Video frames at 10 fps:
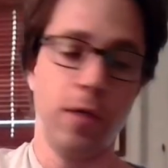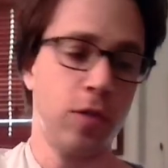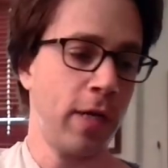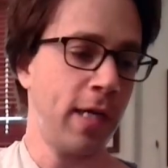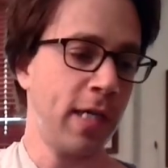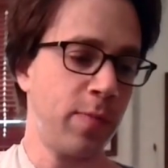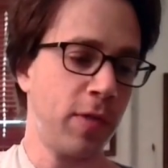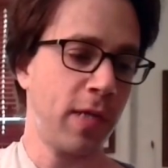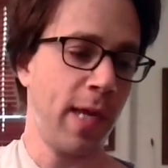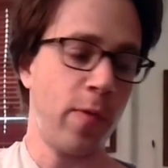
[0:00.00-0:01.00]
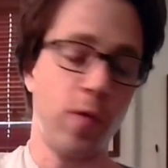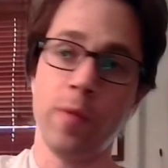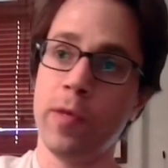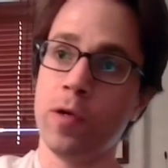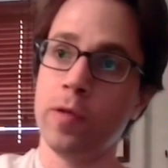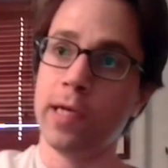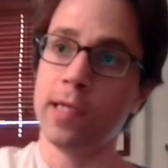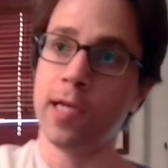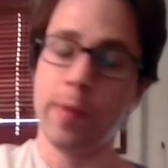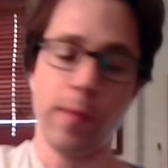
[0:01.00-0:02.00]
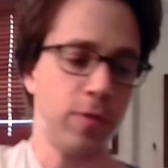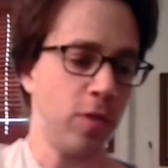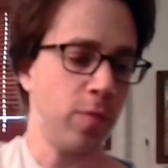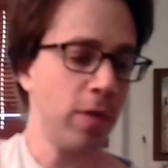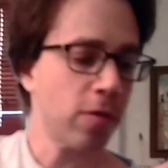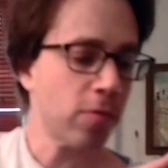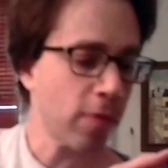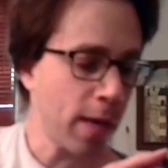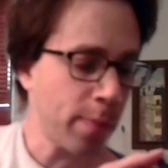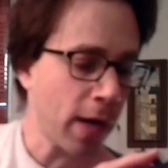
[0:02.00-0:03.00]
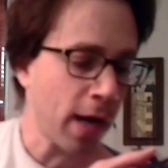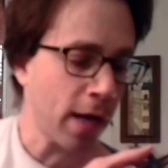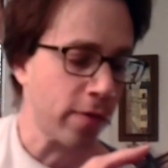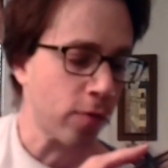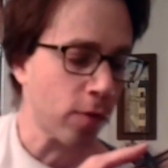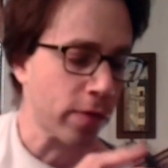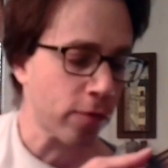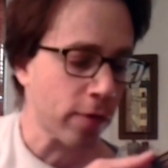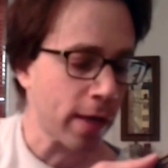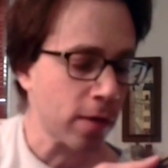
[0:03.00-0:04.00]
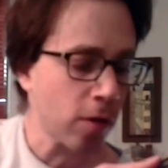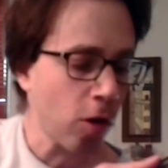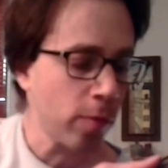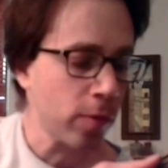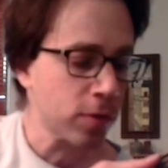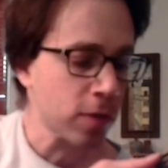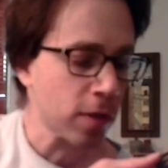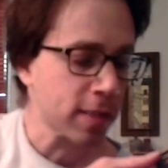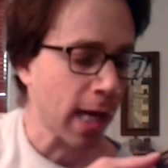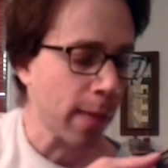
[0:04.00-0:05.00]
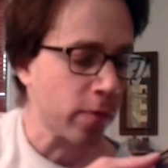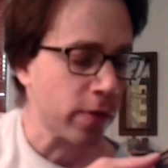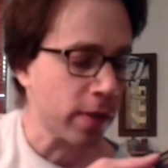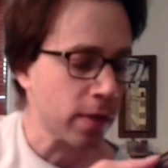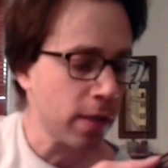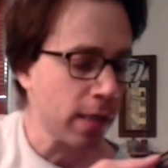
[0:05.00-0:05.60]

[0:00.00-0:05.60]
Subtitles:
Try not to put the capo in the middle like a lot of people do. Put it right behind the 4th fret, almost on top of it.